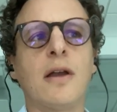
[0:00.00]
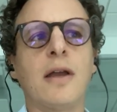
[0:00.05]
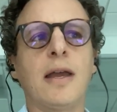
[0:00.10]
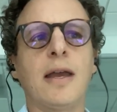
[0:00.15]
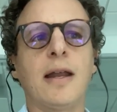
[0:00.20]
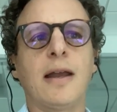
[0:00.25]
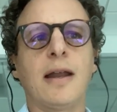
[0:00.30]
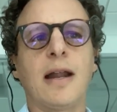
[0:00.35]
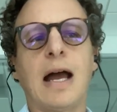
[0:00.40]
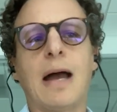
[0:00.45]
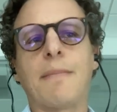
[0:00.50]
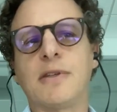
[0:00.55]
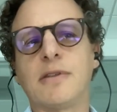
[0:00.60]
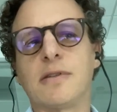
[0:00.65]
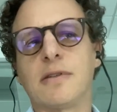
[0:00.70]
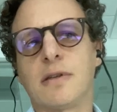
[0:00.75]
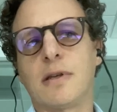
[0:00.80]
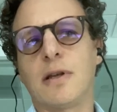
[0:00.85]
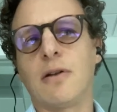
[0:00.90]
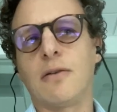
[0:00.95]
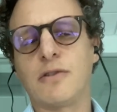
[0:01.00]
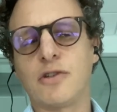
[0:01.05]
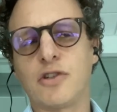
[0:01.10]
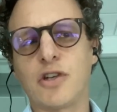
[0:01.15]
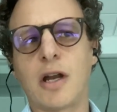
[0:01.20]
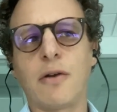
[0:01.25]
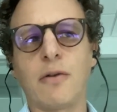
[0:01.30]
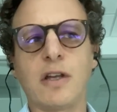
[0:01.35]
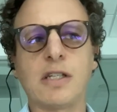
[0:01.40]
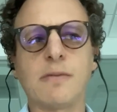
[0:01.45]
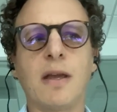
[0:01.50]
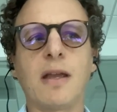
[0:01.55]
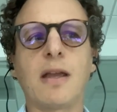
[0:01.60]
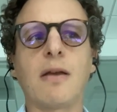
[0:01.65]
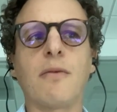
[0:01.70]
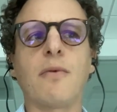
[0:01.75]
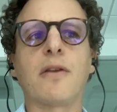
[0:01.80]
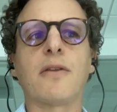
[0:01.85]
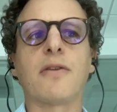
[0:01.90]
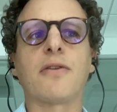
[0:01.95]
it, it happens you know generally
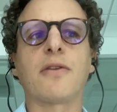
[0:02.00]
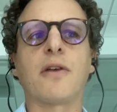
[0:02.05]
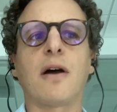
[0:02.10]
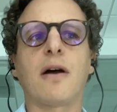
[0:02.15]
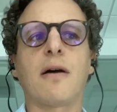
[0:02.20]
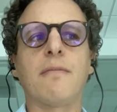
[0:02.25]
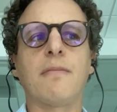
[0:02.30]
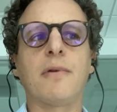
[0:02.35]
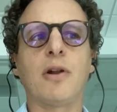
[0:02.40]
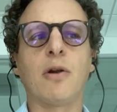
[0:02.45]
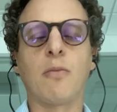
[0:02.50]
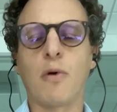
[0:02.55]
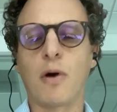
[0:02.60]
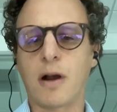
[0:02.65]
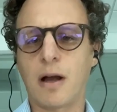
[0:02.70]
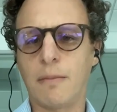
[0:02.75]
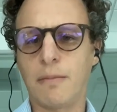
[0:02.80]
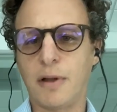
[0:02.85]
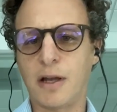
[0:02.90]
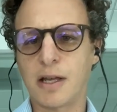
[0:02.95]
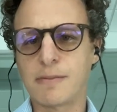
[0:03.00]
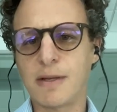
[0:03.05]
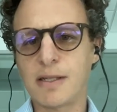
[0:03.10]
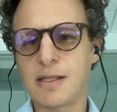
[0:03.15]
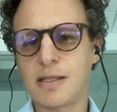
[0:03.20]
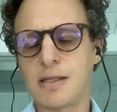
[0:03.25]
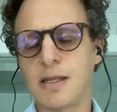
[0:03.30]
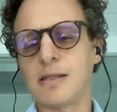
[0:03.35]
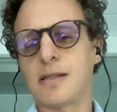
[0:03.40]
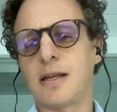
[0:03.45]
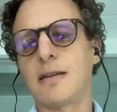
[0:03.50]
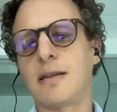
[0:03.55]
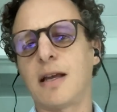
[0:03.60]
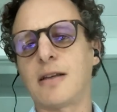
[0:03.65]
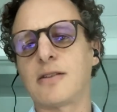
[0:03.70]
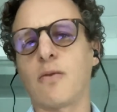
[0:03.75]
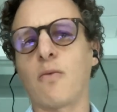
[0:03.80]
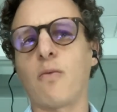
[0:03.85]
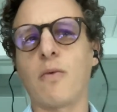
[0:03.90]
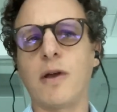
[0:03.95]
speaking with uh, you know more complex businesses that it
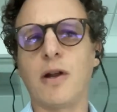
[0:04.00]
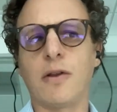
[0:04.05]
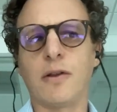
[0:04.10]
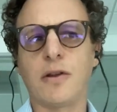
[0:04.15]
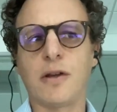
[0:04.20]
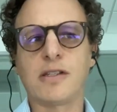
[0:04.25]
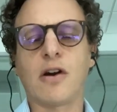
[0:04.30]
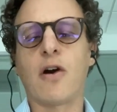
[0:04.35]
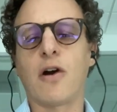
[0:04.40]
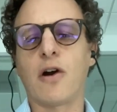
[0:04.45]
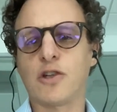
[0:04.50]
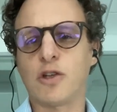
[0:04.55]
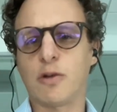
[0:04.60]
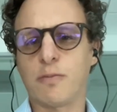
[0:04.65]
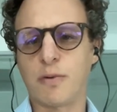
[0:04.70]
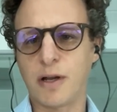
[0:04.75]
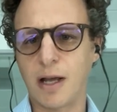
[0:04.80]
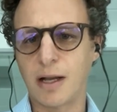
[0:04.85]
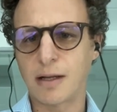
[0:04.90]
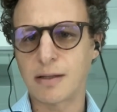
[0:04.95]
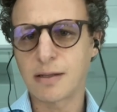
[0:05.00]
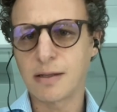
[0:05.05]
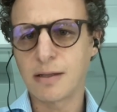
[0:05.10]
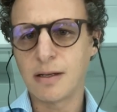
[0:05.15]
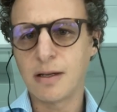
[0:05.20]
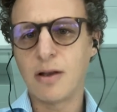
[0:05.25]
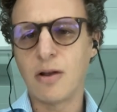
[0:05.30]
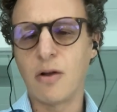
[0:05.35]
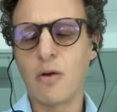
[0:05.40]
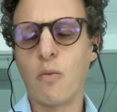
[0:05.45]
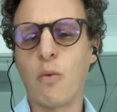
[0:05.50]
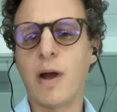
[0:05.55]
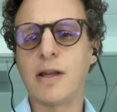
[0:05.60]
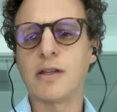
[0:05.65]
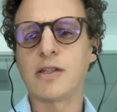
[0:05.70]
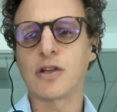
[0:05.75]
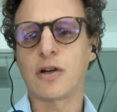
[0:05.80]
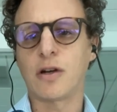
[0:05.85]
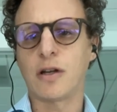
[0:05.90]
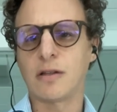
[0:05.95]
takes a you know it's hard to predict when
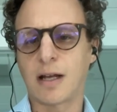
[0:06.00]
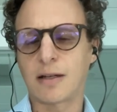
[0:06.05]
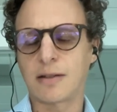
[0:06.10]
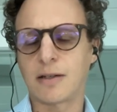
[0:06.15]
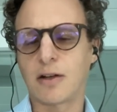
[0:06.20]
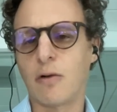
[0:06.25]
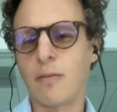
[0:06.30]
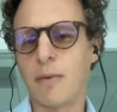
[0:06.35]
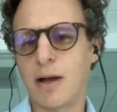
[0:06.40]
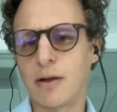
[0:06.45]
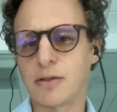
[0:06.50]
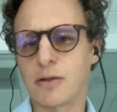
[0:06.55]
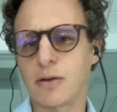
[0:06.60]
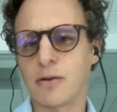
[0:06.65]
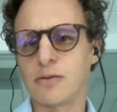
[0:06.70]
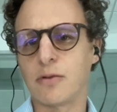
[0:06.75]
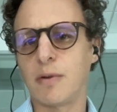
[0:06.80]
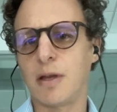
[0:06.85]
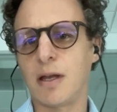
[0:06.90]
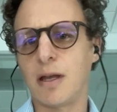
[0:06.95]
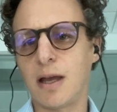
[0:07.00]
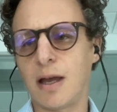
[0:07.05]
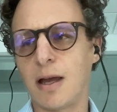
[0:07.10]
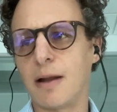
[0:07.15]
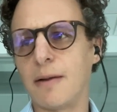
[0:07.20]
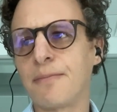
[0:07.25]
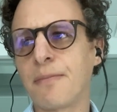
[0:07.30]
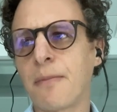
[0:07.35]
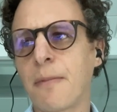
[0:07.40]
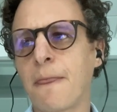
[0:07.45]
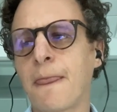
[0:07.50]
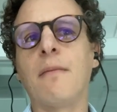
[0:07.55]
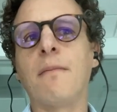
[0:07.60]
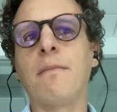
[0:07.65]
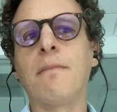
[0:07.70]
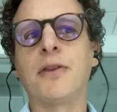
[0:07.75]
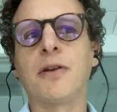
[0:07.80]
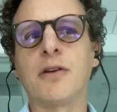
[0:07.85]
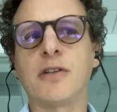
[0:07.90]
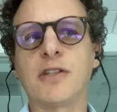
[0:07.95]
certain technical milestones will be hit
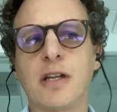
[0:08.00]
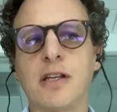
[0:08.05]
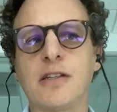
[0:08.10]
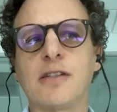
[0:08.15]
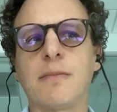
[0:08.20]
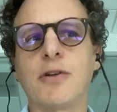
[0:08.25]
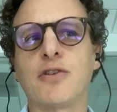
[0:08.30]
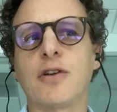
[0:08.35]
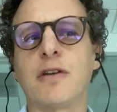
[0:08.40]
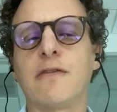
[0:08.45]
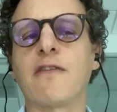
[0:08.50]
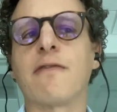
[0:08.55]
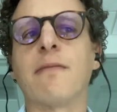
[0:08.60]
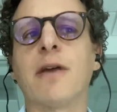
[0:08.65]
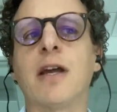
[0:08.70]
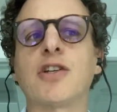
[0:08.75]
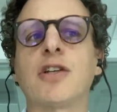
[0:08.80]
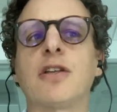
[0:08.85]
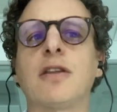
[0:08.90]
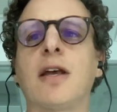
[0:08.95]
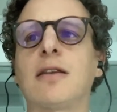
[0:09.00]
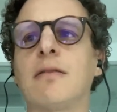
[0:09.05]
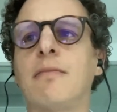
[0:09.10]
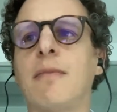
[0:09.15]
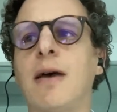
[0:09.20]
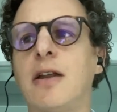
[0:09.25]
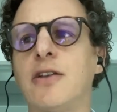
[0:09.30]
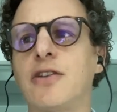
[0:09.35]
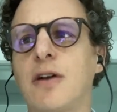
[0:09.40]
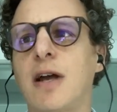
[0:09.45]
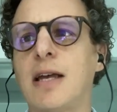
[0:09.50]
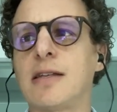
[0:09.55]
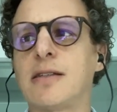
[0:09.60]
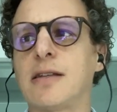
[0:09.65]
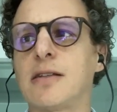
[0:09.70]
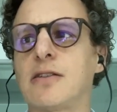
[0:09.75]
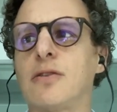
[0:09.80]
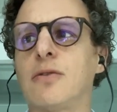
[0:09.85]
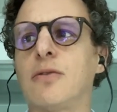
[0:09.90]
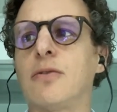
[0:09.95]
but there is an asymmetry of information that the manager has
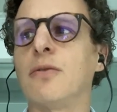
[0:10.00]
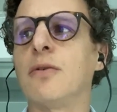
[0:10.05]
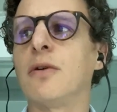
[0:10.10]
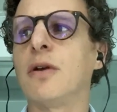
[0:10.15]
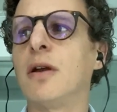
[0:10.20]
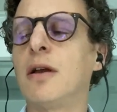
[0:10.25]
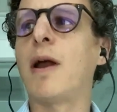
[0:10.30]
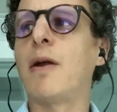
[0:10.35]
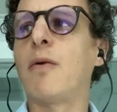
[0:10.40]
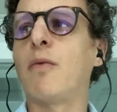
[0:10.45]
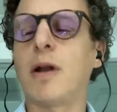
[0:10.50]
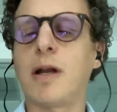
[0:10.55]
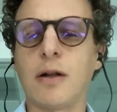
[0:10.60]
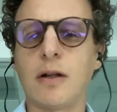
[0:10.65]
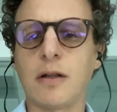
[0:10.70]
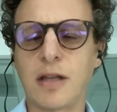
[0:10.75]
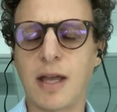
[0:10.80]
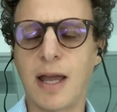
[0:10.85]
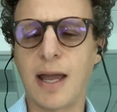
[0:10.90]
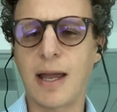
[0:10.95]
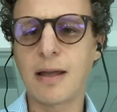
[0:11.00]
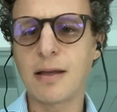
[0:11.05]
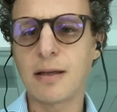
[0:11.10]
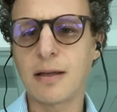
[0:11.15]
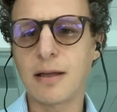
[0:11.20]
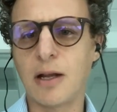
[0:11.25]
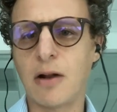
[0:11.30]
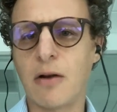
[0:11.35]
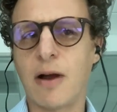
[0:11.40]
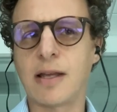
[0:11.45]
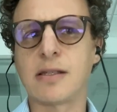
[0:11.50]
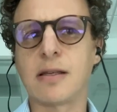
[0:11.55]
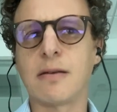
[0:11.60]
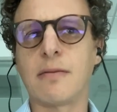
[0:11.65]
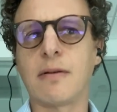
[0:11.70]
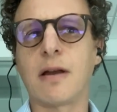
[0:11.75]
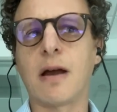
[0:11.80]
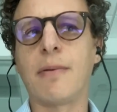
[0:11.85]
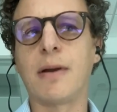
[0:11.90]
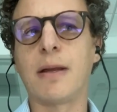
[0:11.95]
as to what it'll take, you know, as
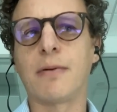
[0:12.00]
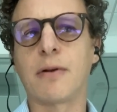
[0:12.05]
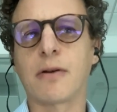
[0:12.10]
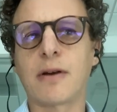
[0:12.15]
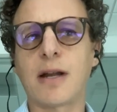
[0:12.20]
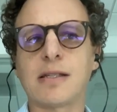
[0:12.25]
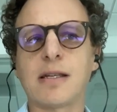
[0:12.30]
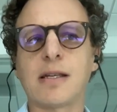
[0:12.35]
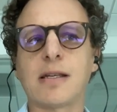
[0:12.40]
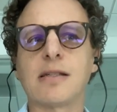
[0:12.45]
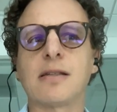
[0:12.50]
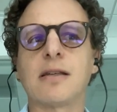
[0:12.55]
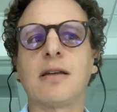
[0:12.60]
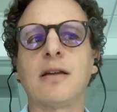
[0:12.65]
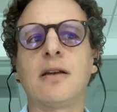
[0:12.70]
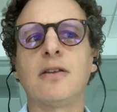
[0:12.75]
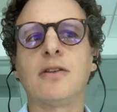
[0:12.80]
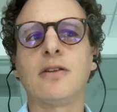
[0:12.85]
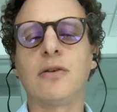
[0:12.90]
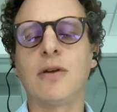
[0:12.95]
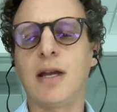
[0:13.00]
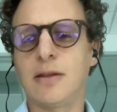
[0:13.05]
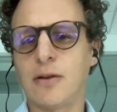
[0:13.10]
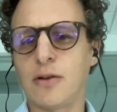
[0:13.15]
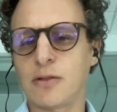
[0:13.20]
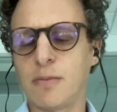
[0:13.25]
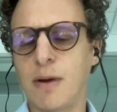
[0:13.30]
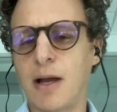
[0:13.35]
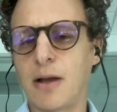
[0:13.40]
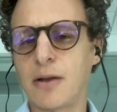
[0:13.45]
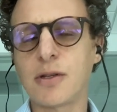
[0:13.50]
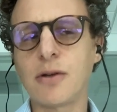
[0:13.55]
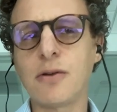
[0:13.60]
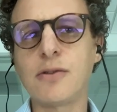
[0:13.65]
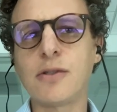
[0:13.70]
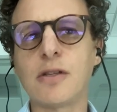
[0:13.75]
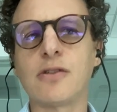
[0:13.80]
the company progresses to hit those milestones.